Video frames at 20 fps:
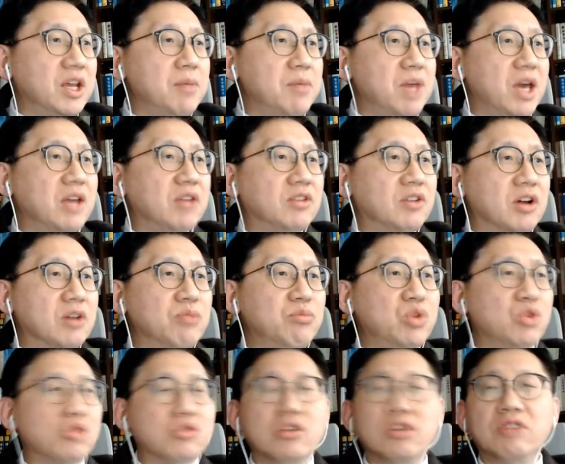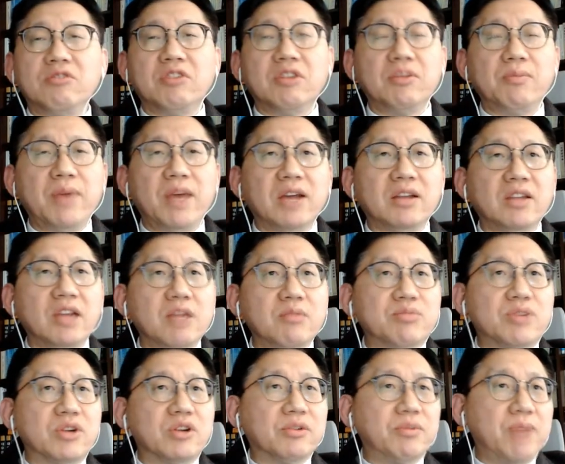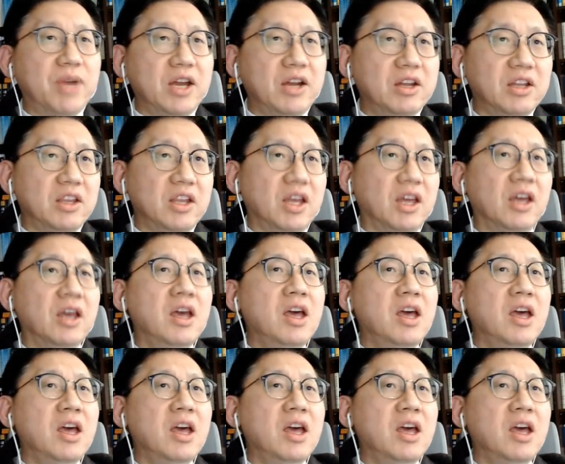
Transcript: based on mutual respect and prosperity.